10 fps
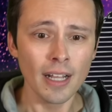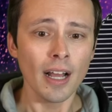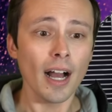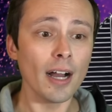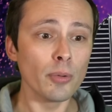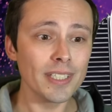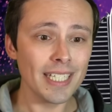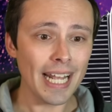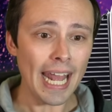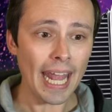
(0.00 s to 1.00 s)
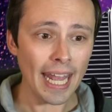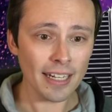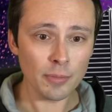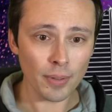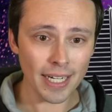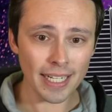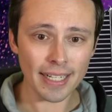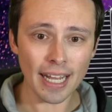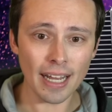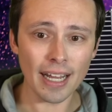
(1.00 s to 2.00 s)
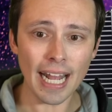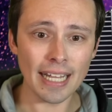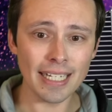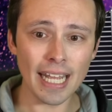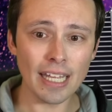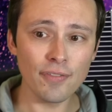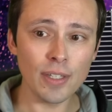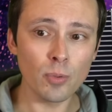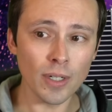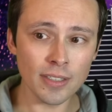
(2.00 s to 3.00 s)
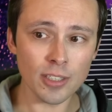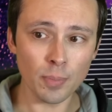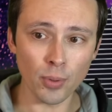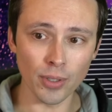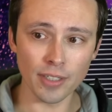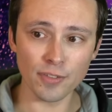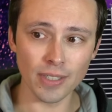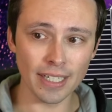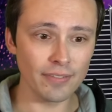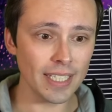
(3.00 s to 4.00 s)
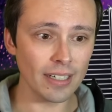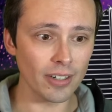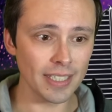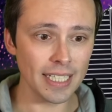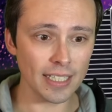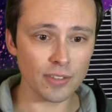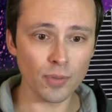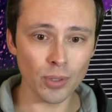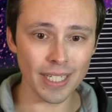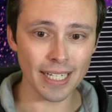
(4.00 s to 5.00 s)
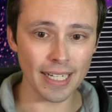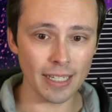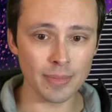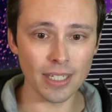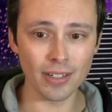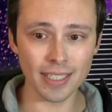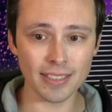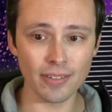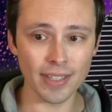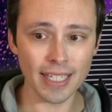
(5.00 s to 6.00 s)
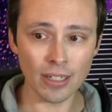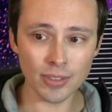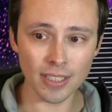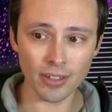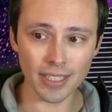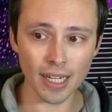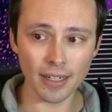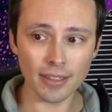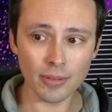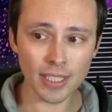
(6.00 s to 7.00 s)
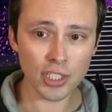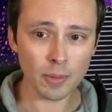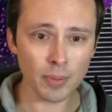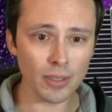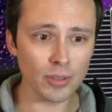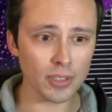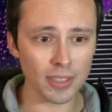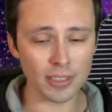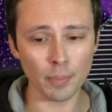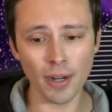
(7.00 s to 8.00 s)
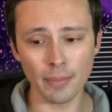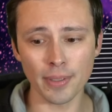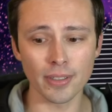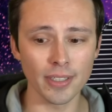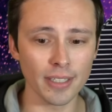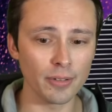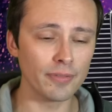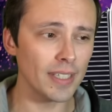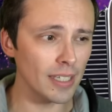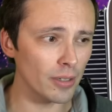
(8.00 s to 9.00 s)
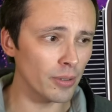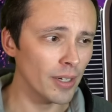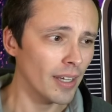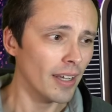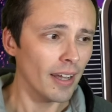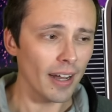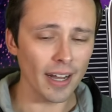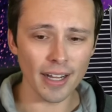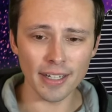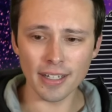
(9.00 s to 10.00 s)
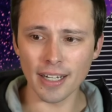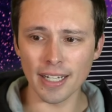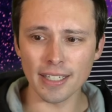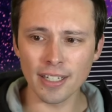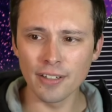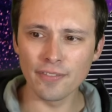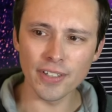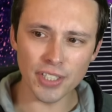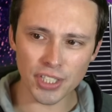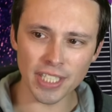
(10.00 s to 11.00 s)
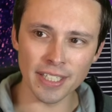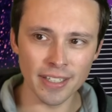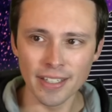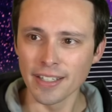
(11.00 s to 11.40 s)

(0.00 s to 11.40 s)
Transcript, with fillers: Uh, we're seeing Handbrake uh, adding AV1 support for NVIDIA RTX 40 and AMD RX 7000 RDNA3 GPUs. This is a popular, you know, video uh, conversion